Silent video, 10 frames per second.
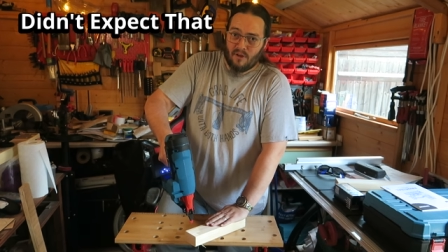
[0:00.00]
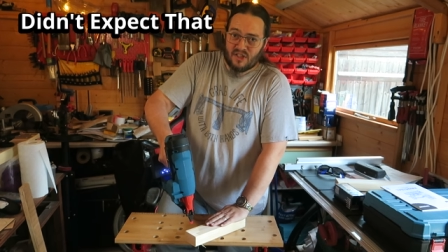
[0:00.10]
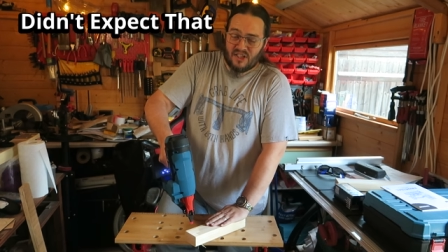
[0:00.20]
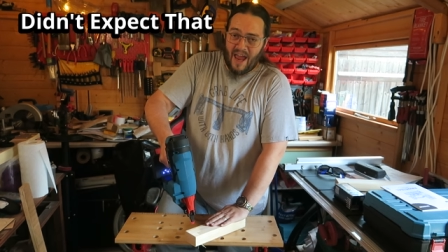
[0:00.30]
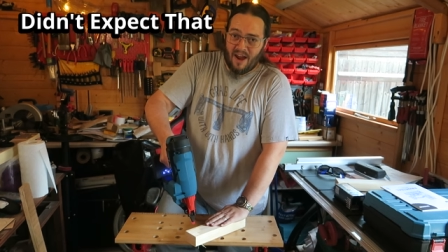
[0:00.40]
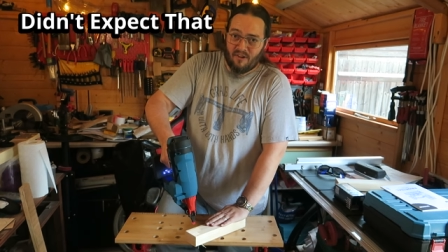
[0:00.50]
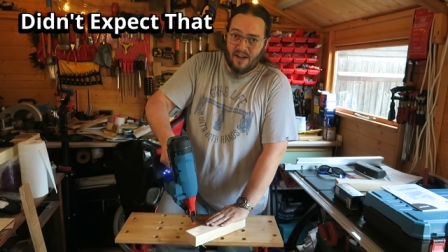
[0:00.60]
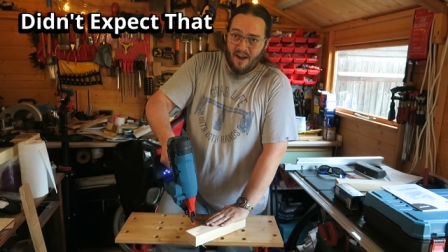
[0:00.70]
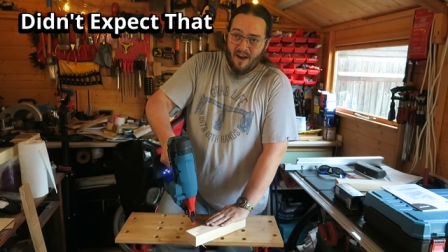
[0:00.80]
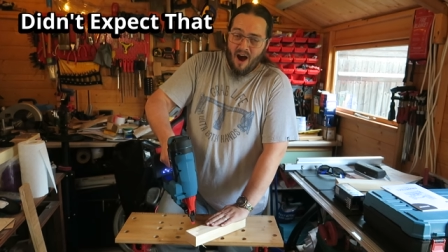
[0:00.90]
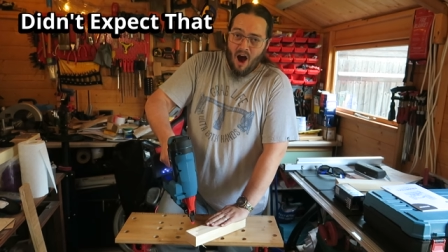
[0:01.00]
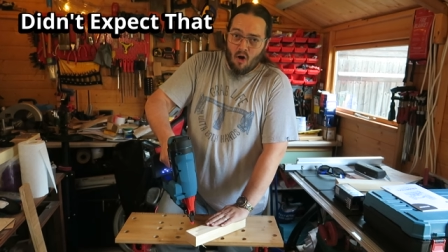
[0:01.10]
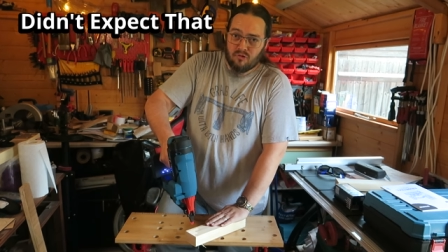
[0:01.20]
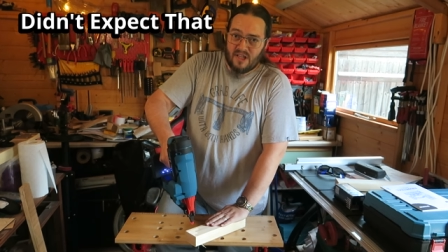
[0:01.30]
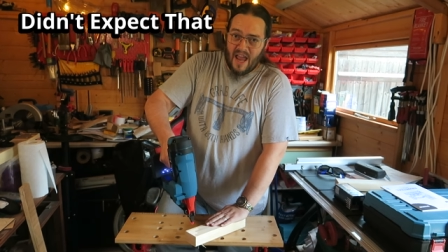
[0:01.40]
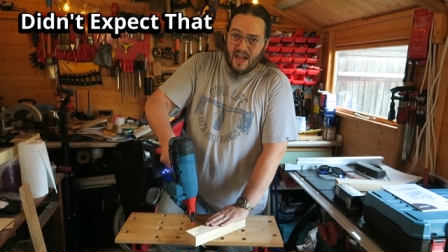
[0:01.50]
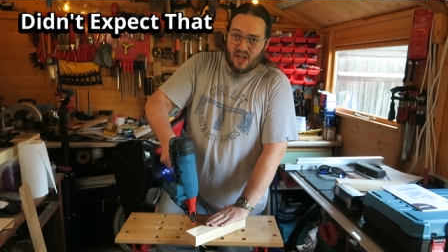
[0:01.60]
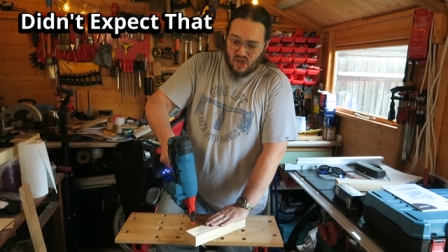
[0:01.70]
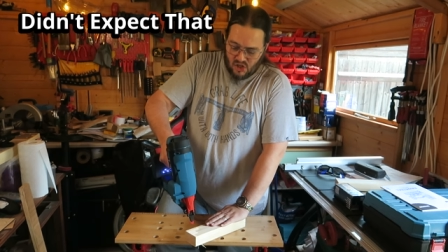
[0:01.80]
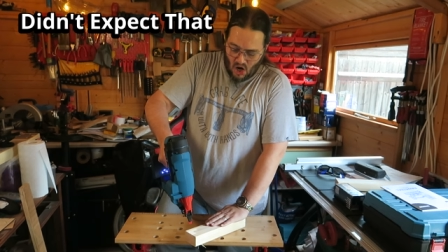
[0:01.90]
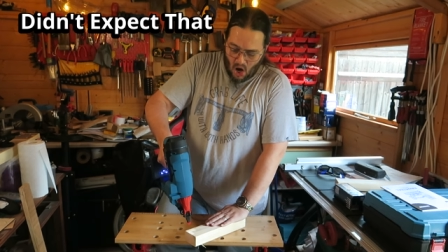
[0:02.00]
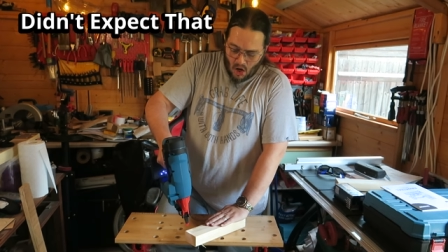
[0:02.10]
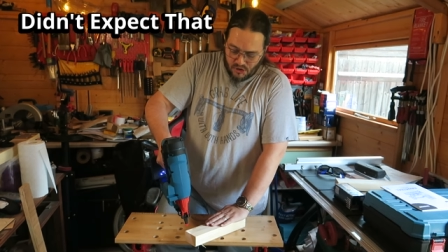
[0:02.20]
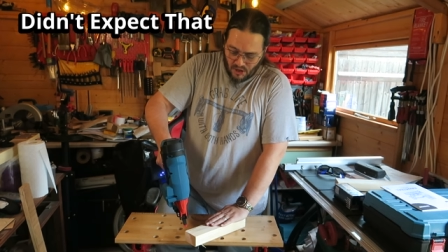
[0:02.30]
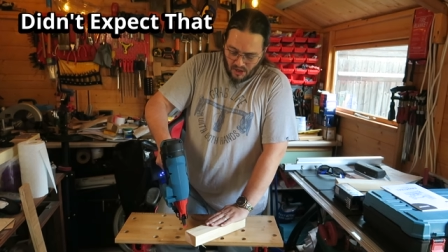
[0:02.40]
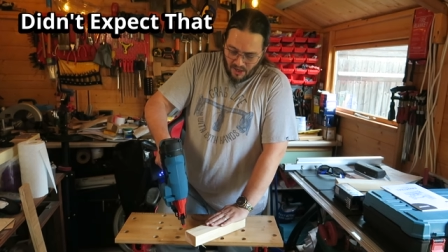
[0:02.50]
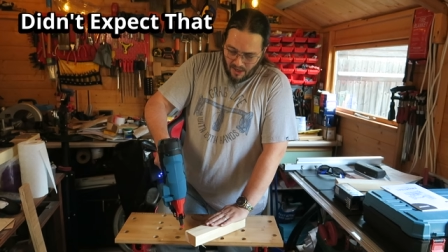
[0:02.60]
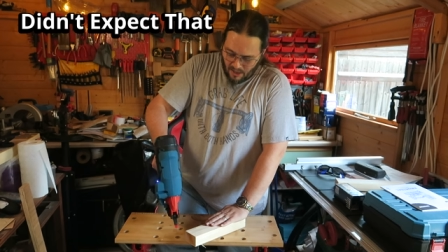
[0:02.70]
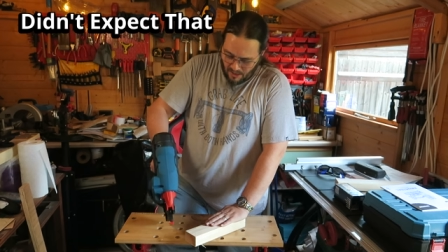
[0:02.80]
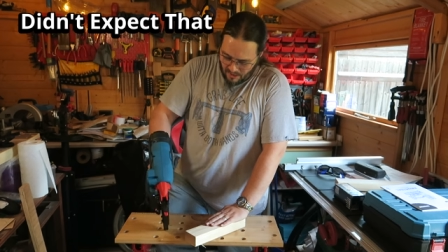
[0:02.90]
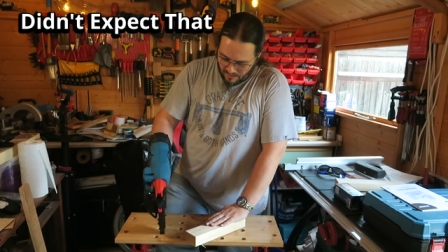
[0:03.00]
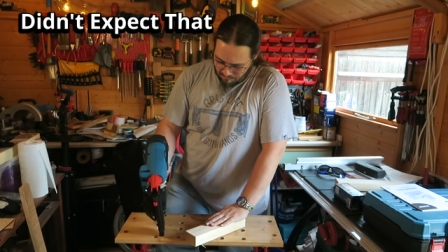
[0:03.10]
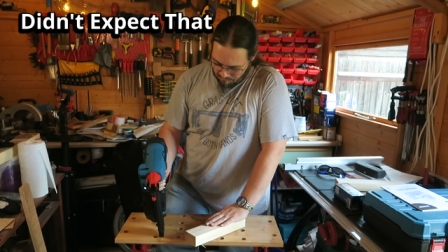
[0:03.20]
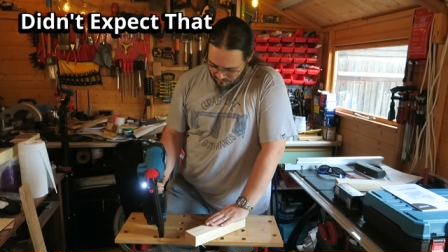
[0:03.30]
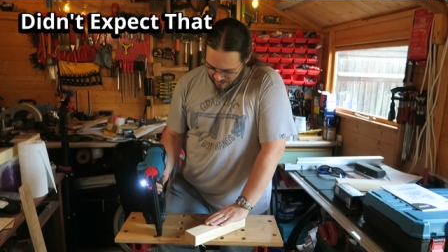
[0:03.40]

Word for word: was scary. Oh dear God. That